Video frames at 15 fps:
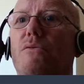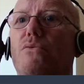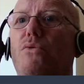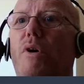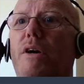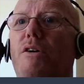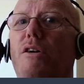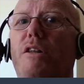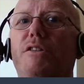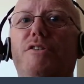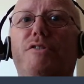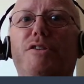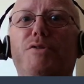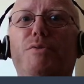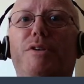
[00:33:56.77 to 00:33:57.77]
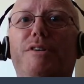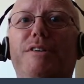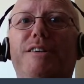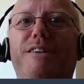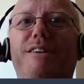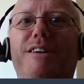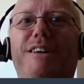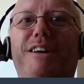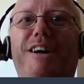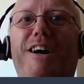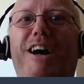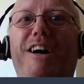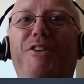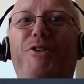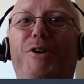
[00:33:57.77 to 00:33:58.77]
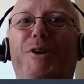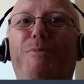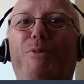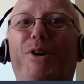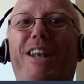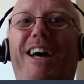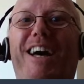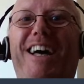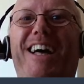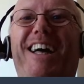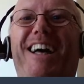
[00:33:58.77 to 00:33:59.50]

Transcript: Oh, I colored her as well. Ah, look, Paula.